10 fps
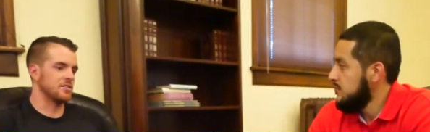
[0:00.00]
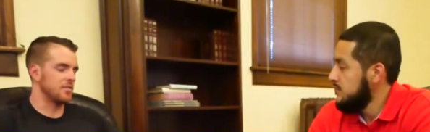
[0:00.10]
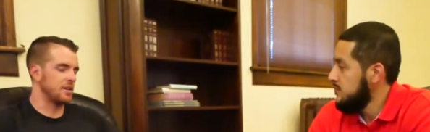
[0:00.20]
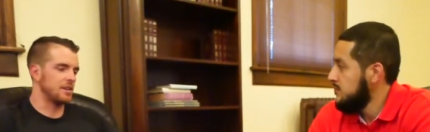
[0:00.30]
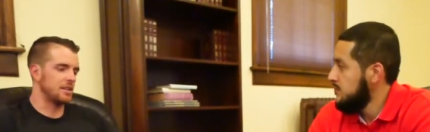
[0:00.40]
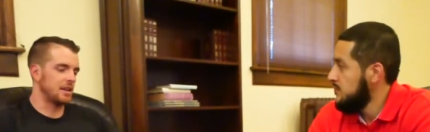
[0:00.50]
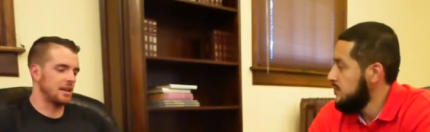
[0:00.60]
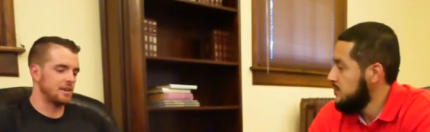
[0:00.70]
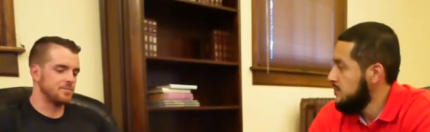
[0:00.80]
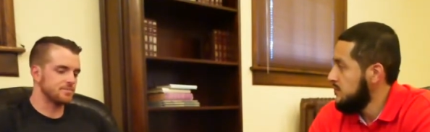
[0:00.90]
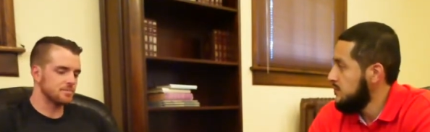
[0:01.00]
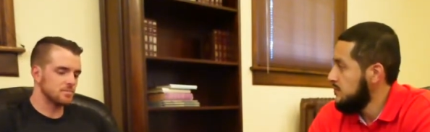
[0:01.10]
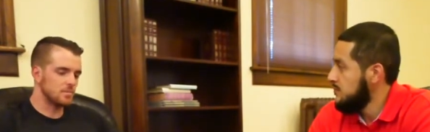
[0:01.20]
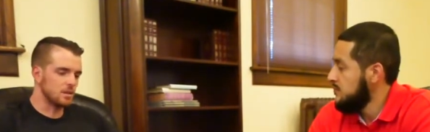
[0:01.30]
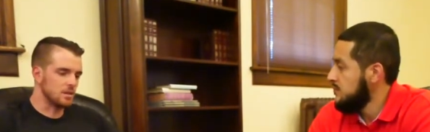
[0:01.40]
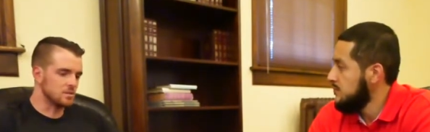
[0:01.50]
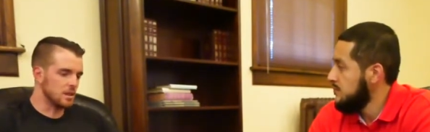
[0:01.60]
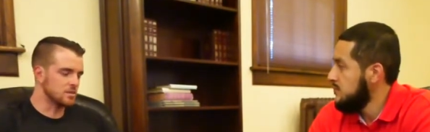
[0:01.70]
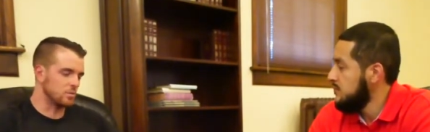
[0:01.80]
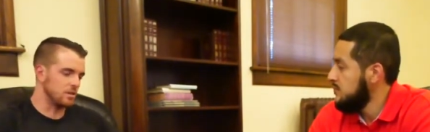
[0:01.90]
Speaker 1: gals for anything. And so
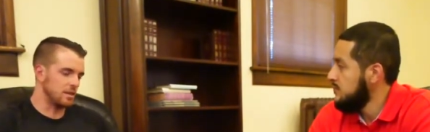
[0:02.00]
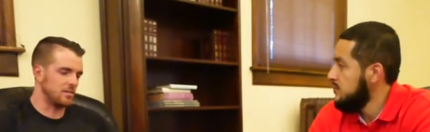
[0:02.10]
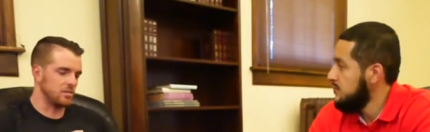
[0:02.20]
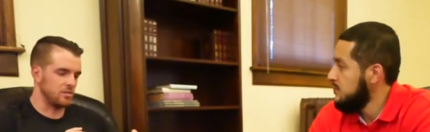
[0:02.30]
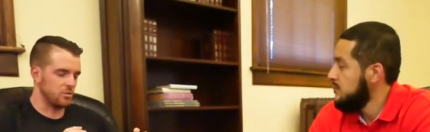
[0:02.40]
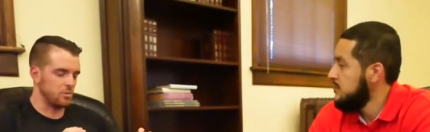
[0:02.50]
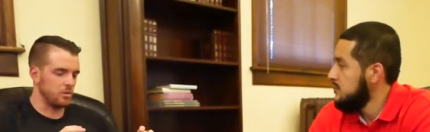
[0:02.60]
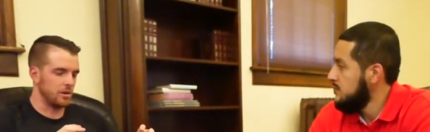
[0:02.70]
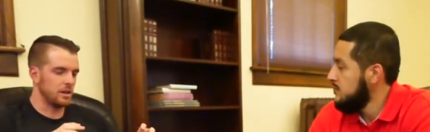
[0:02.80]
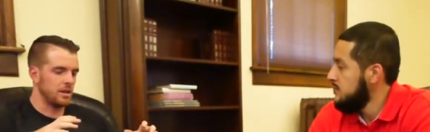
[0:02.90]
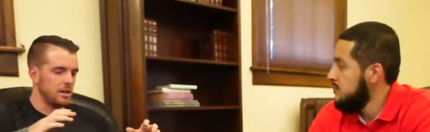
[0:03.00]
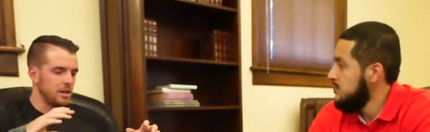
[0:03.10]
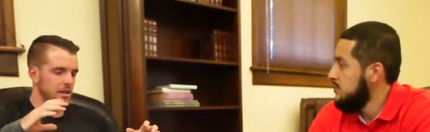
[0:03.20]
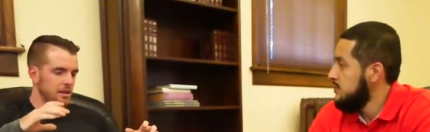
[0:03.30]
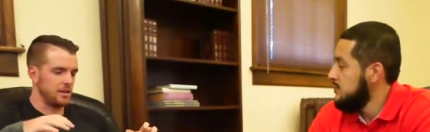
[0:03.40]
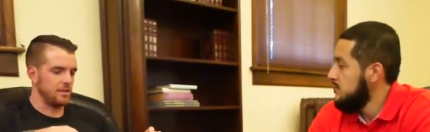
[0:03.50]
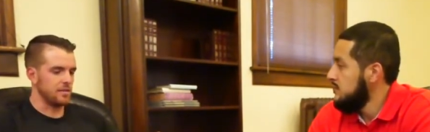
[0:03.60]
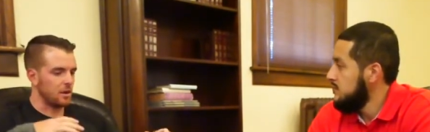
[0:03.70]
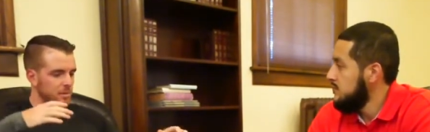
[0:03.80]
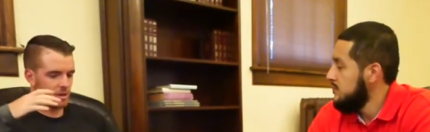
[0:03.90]
that's one level of support. And then you've
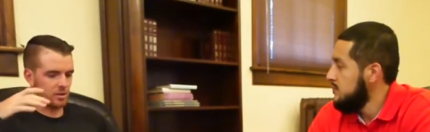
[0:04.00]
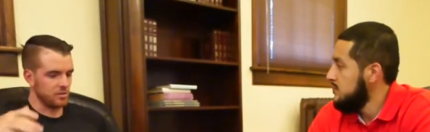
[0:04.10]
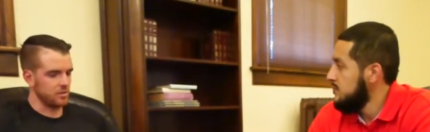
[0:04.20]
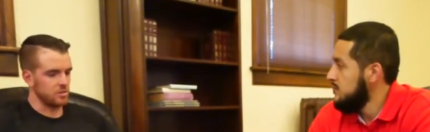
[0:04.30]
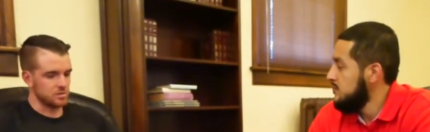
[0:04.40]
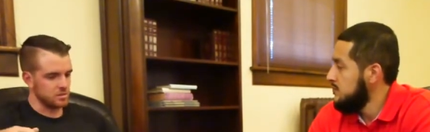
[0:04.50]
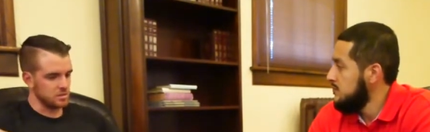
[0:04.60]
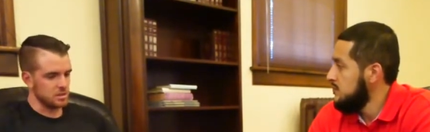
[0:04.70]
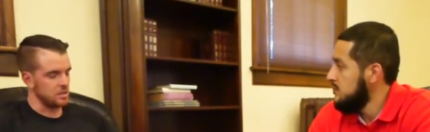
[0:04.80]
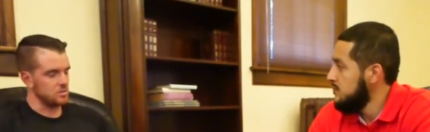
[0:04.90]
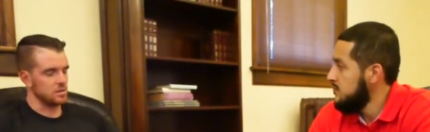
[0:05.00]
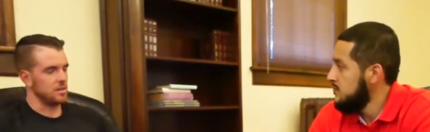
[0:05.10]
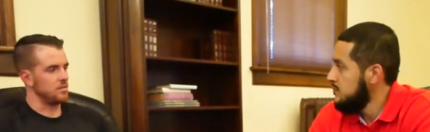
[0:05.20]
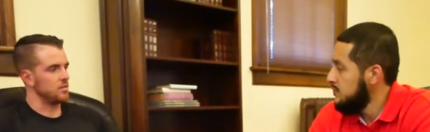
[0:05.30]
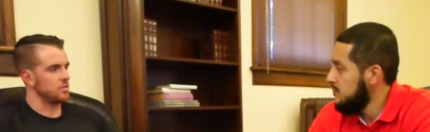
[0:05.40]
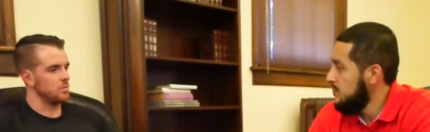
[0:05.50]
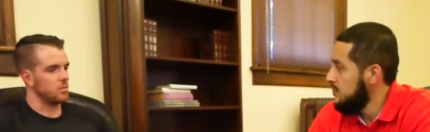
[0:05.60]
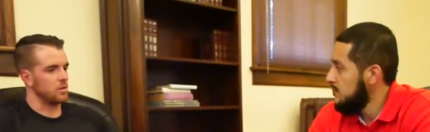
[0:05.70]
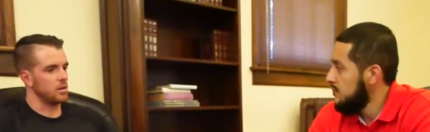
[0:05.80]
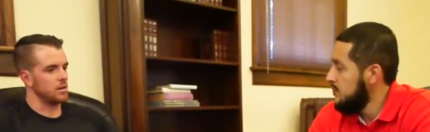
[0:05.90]
got my girlfriend, which is a huge level of
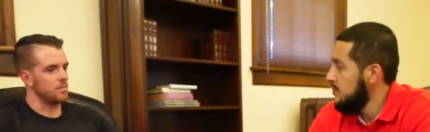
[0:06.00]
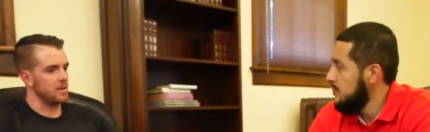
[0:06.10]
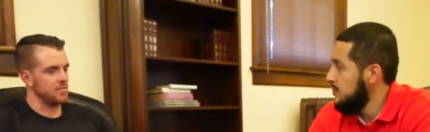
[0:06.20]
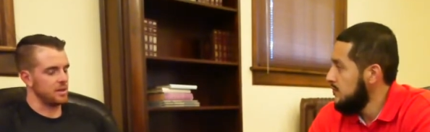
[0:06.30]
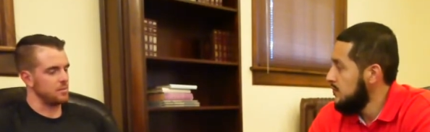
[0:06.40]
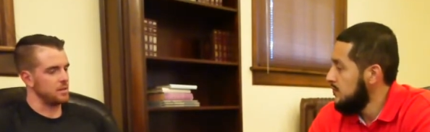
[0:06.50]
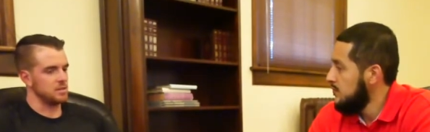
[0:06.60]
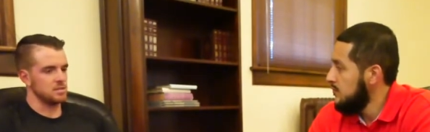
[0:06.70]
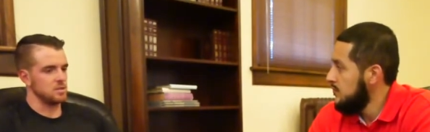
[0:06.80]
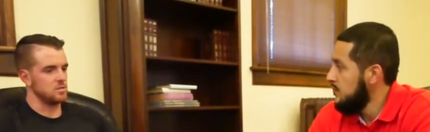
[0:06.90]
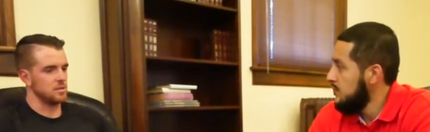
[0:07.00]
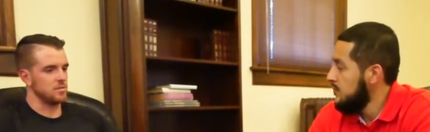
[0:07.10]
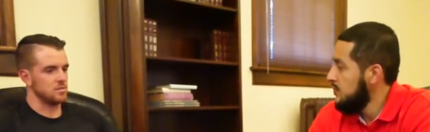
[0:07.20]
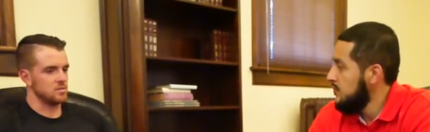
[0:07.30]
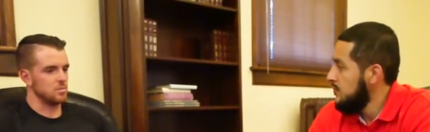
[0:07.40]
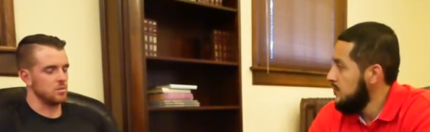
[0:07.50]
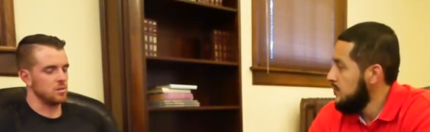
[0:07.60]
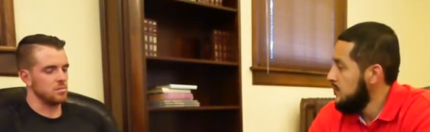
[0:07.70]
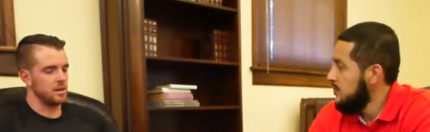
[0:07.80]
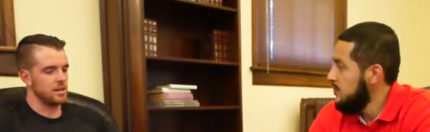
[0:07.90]
support, and my family, that's a huge level of
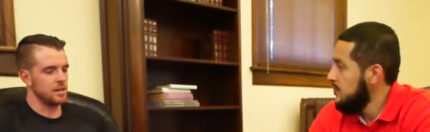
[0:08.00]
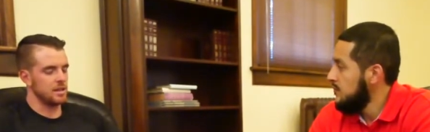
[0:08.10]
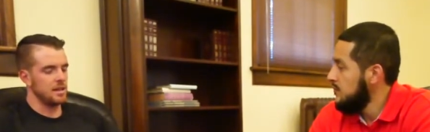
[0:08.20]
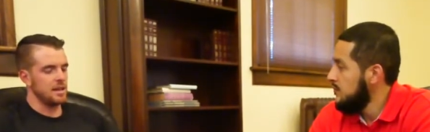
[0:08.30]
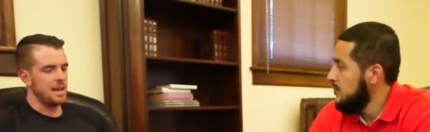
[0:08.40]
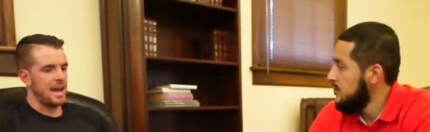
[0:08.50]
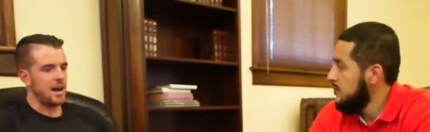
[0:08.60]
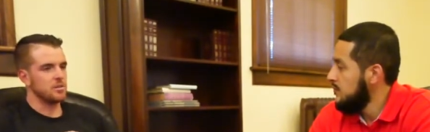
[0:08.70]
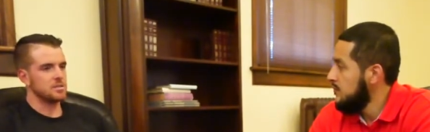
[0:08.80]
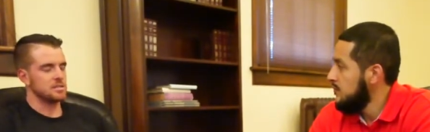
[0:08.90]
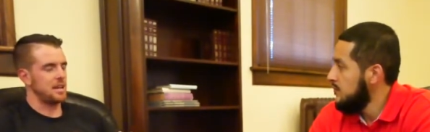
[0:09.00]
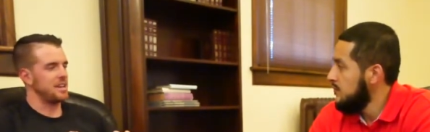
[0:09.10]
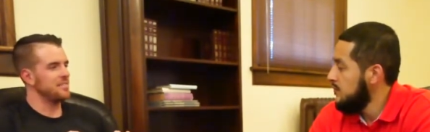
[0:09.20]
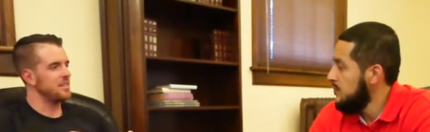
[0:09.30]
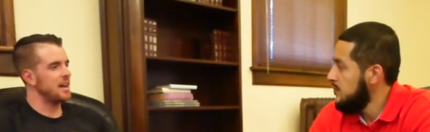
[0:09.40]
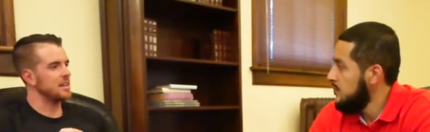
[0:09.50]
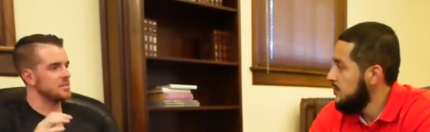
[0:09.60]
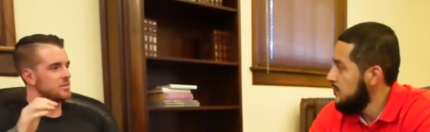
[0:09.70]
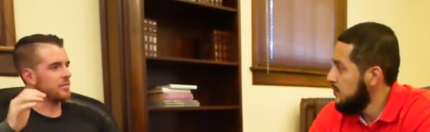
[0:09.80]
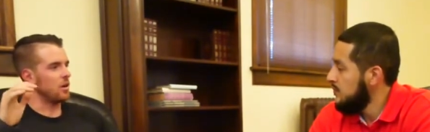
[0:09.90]
support. But I think outside of that,
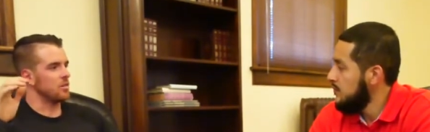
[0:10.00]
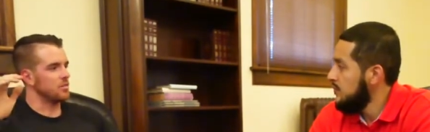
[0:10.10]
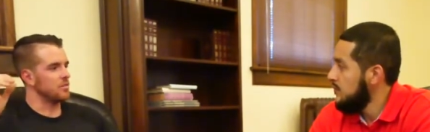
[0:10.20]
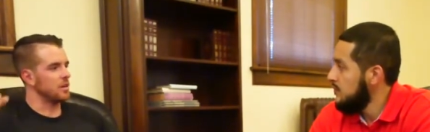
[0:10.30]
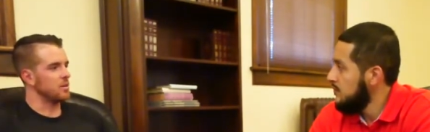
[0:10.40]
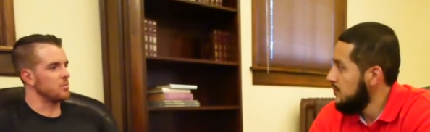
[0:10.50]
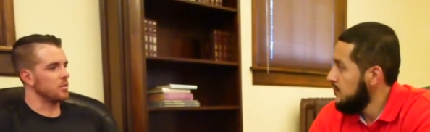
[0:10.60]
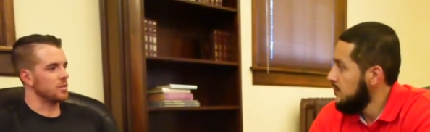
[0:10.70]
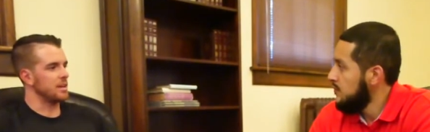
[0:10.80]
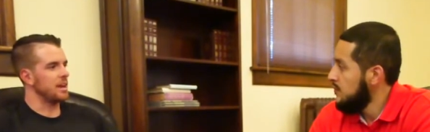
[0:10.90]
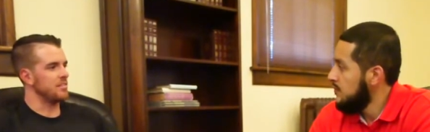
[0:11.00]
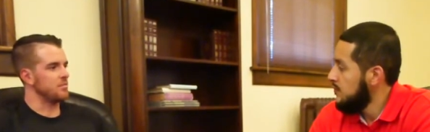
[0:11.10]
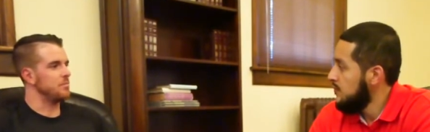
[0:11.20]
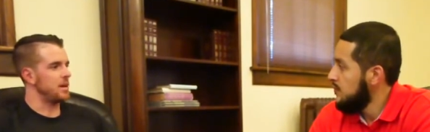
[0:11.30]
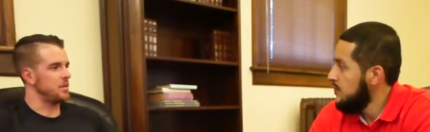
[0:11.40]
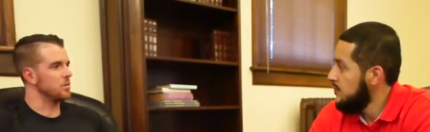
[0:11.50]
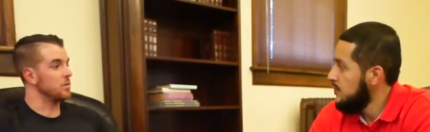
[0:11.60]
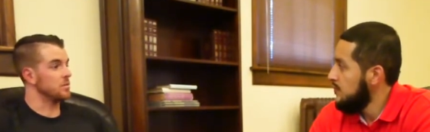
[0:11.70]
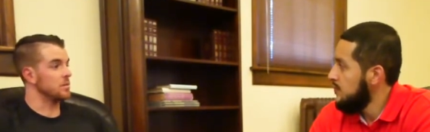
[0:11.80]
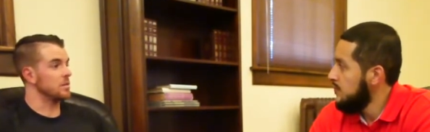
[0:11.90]
it's also very important to have
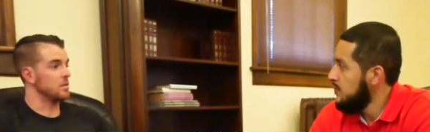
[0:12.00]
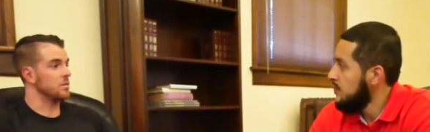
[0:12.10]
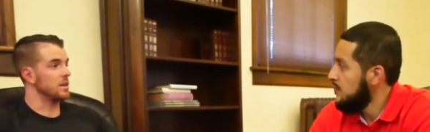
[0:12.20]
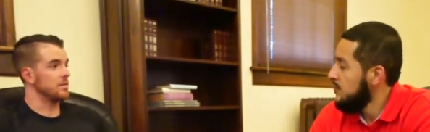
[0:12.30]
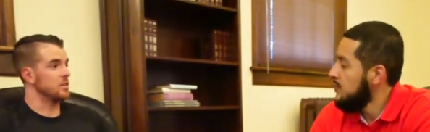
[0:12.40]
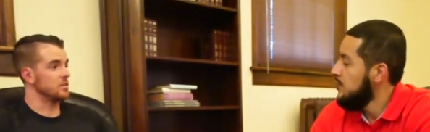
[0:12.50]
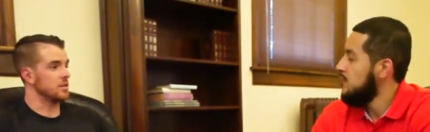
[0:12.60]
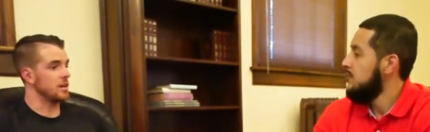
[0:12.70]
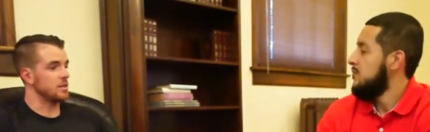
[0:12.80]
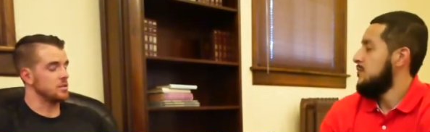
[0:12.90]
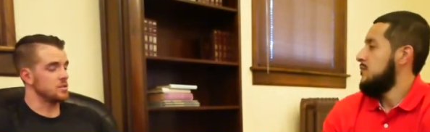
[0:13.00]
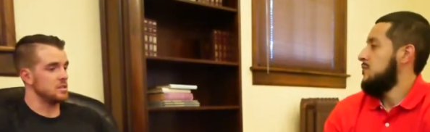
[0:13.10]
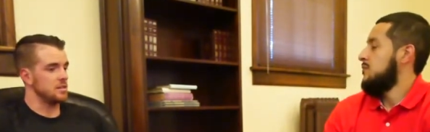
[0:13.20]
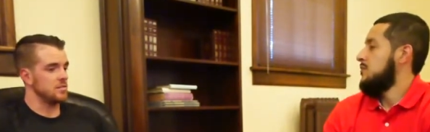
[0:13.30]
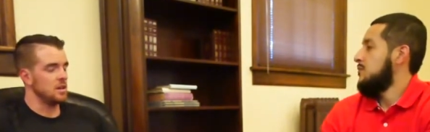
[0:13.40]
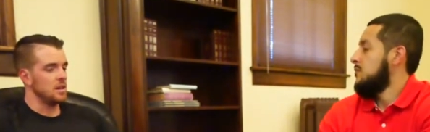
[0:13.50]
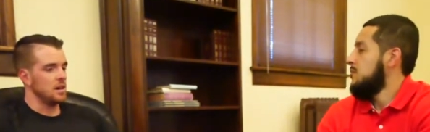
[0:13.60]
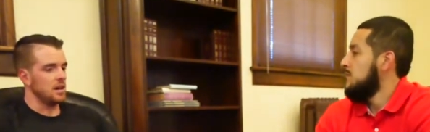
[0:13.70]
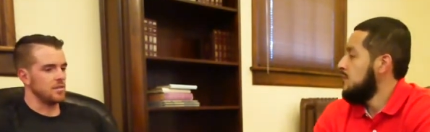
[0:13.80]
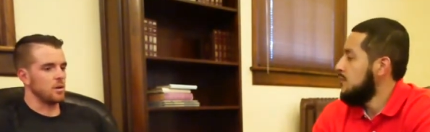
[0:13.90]
mentors in whatever you're trying to achieve.
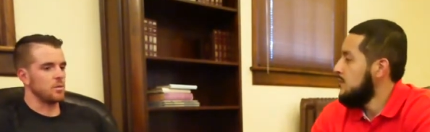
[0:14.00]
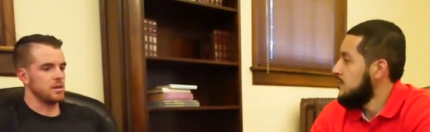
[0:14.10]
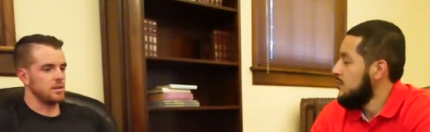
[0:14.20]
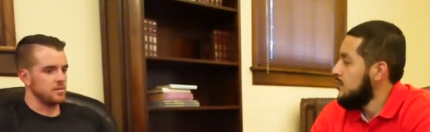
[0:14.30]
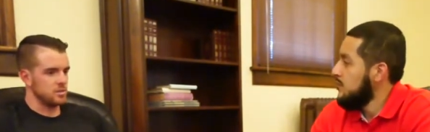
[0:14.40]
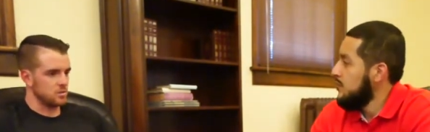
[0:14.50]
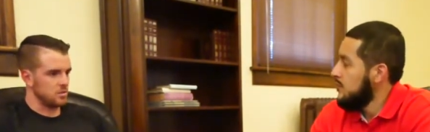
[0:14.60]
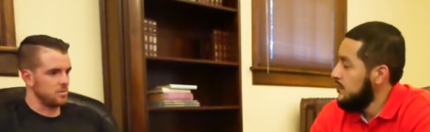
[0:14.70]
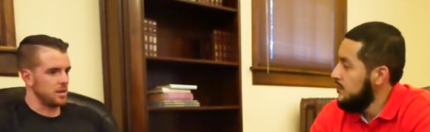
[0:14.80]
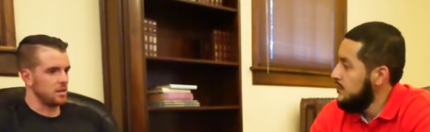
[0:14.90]
I've got one individual in